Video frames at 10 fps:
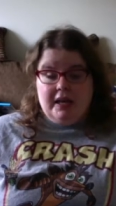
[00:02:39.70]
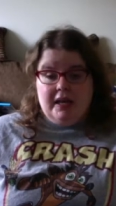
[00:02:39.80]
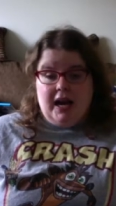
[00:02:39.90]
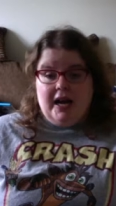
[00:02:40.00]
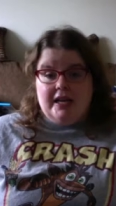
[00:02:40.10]

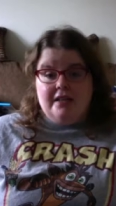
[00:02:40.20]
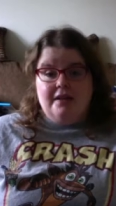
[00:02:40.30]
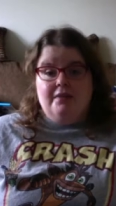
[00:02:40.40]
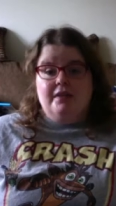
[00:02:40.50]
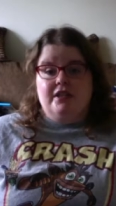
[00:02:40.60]
I
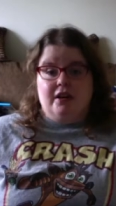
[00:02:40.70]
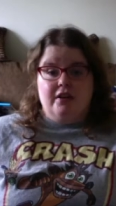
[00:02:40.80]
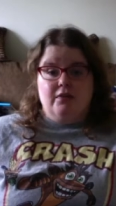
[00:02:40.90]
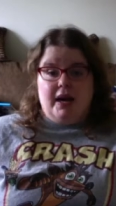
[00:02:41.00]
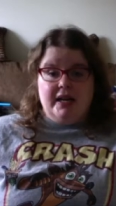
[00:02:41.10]
we
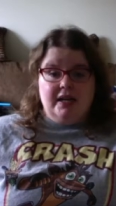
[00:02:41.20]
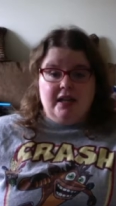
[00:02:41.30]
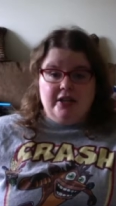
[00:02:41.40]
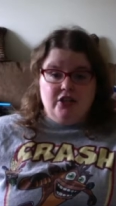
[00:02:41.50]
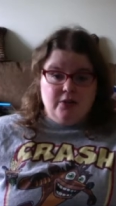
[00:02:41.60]
started writing
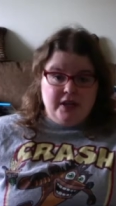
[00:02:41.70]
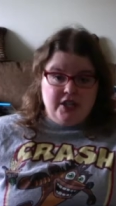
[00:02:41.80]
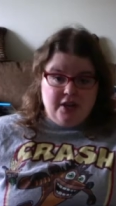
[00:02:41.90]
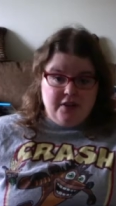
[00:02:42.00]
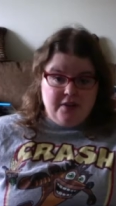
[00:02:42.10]
letters to each
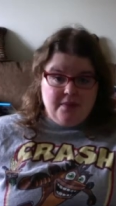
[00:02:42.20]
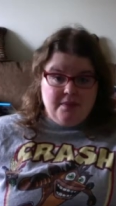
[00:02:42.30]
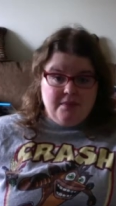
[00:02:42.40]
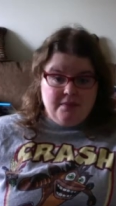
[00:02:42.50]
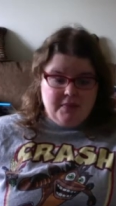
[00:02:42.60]
other,
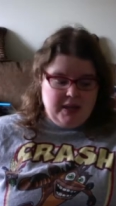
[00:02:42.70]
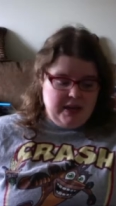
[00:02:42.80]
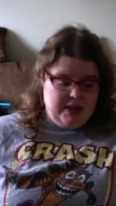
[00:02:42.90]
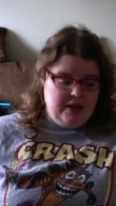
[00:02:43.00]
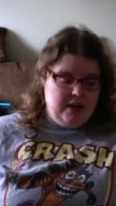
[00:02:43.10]

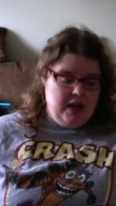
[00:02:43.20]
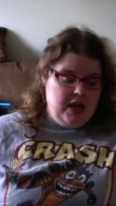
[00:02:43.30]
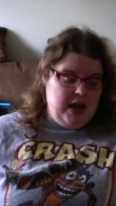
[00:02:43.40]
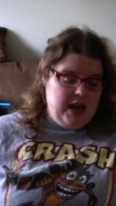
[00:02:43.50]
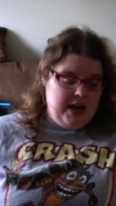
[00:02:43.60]
and
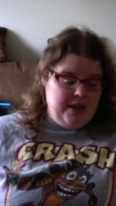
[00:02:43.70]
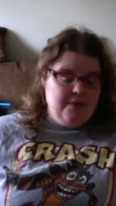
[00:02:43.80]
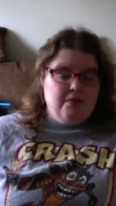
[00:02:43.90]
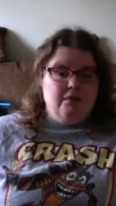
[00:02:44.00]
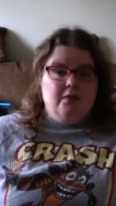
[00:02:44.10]

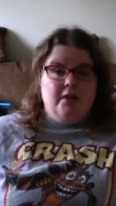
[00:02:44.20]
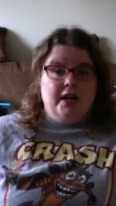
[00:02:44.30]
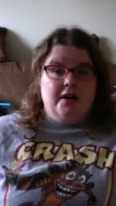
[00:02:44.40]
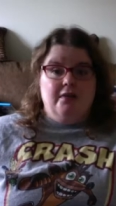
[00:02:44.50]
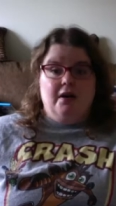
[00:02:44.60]
I when
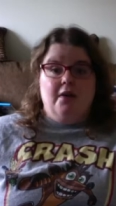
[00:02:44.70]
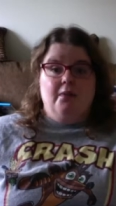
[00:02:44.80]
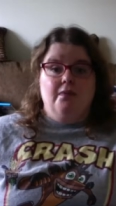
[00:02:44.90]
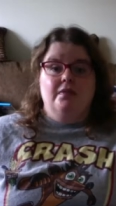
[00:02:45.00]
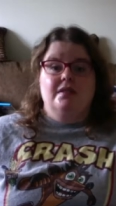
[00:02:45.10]
I
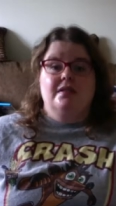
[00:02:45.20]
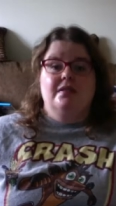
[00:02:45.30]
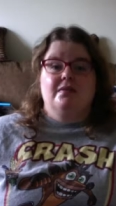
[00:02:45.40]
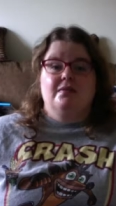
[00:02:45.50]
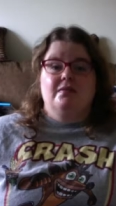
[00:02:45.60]
um,
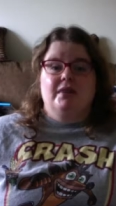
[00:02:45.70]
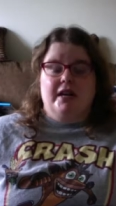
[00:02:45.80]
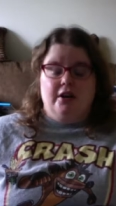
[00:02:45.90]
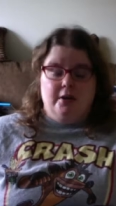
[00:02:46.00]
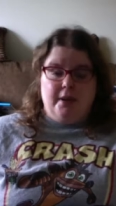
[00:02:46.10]
when I
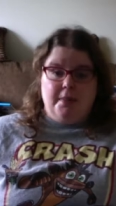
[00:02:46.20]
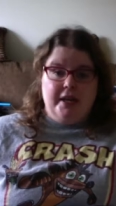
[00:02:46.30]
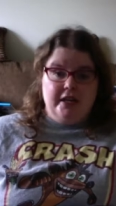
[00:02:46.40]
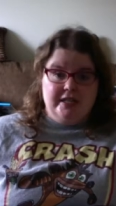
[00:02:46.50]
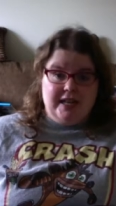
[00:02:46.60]
heard about
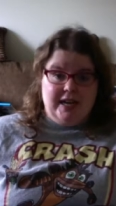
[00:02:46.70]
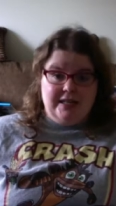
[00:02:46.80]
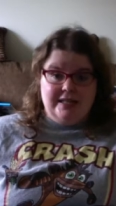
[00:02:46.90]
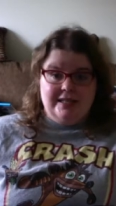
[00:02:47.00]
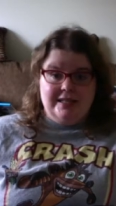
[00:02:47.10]
Peter
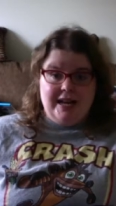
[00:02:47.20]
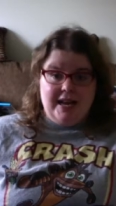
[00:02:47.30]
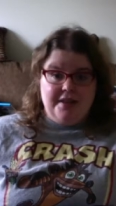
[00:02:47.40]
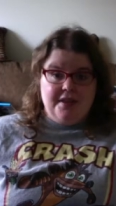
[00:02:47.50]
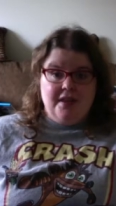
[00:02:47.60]
Sallis's
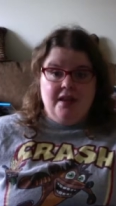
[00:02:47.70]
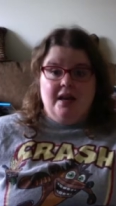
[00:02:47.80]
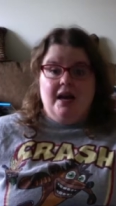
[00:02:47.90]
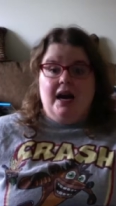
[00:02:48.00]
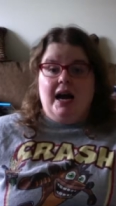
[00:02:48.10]
death,
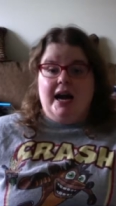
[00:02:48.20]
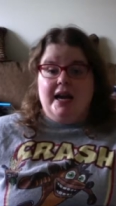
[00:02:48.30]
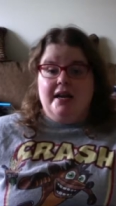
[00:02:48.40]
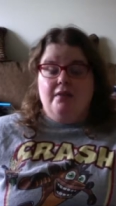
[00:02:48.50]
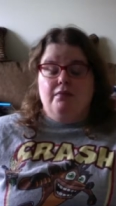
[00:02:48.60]

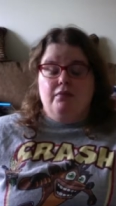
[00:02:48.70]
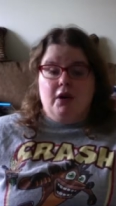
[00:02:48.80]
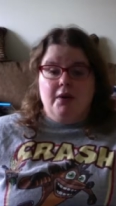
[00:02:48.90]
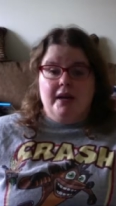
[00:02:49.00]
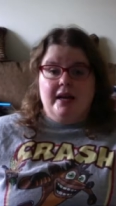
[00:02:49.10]
I
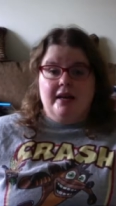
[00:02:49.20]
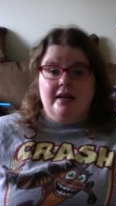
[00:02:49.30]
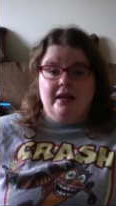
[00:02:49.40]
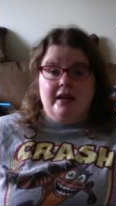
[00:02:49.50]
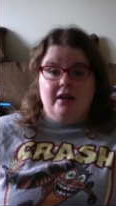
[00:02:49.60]
wrote in the
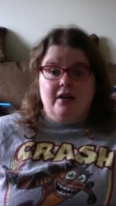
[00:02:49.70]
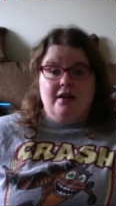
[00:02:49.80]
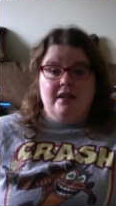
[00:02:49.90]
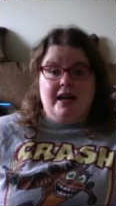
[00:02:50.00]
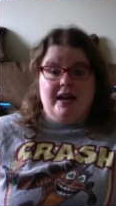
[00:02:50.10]

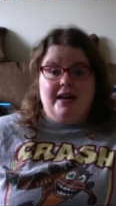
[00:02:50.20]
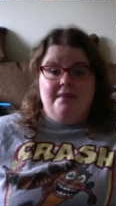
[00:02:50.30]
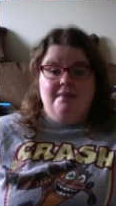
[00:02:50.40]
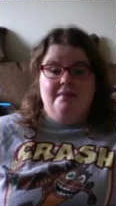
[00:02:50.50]
letter that